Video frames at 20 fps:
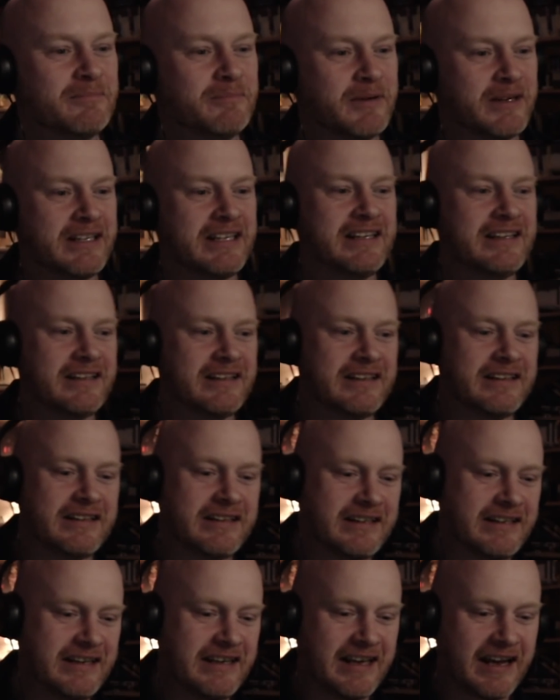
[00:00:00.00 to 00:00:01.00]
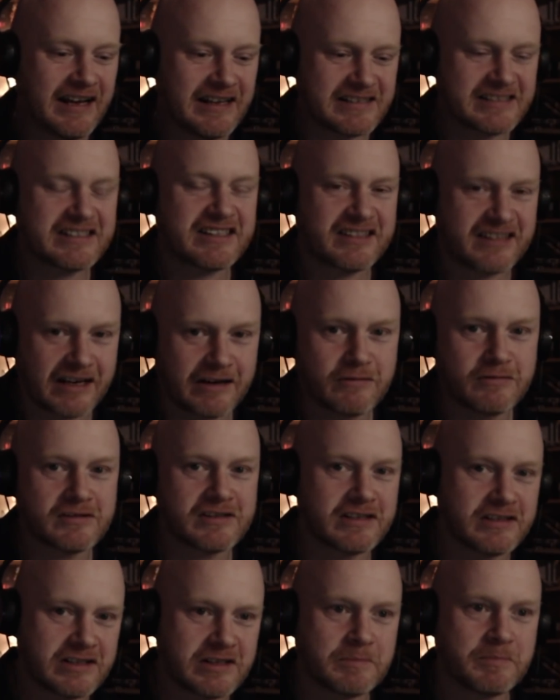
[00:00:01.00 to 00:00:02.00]
but he he has
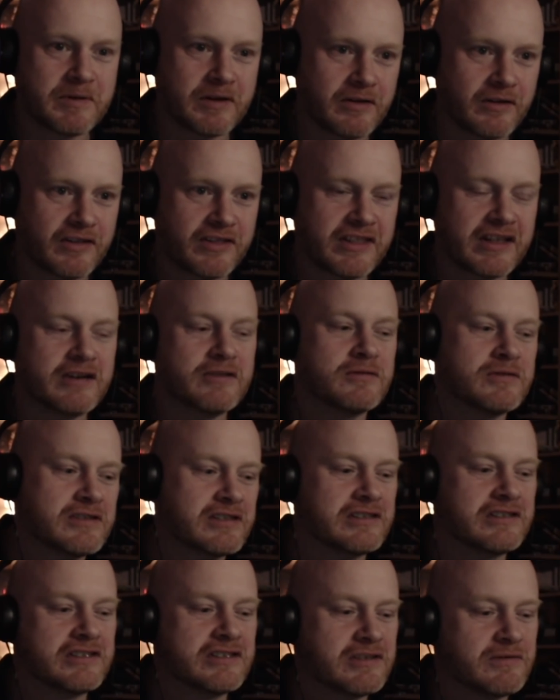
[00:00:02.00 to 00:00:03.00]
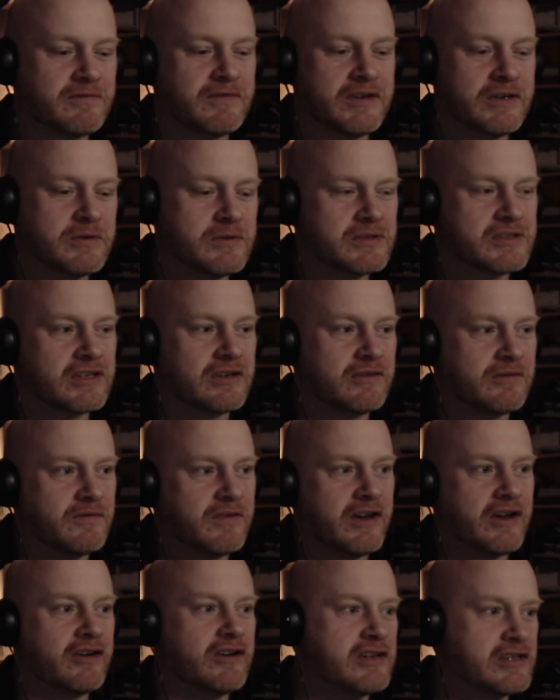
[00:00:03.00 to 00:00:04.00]
thousands upon thousands of views on
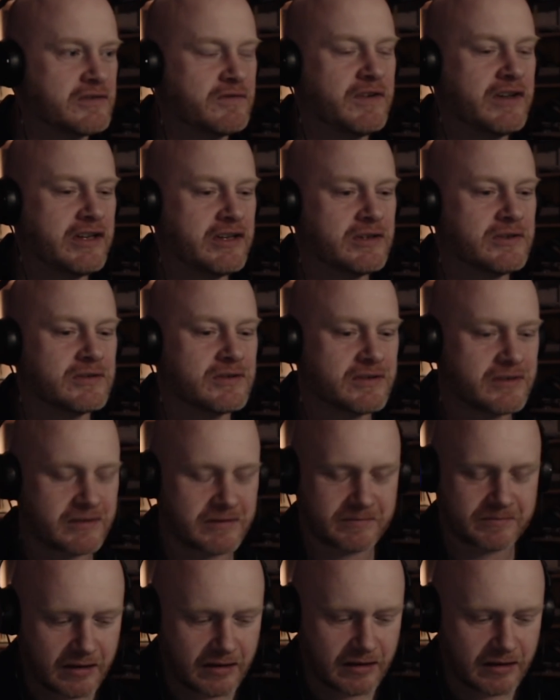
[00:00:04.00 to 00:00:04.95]
various videos.